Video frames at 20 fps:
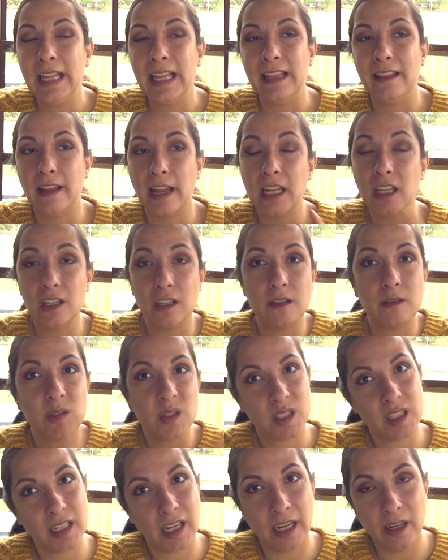They
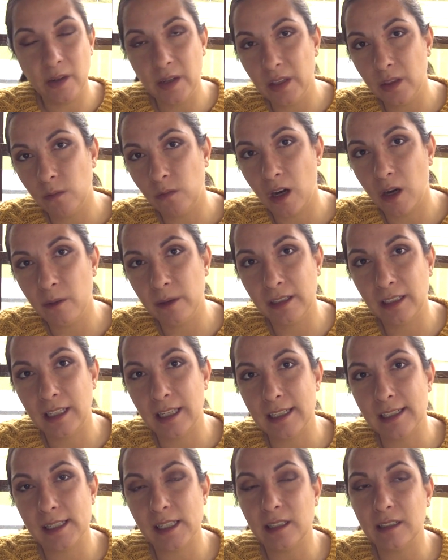used to carry the Lana
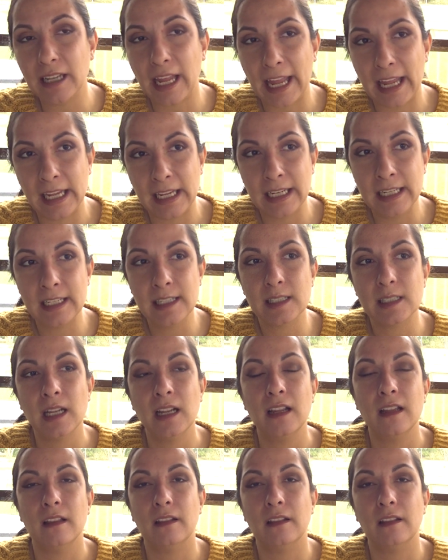Kid Silk Haze.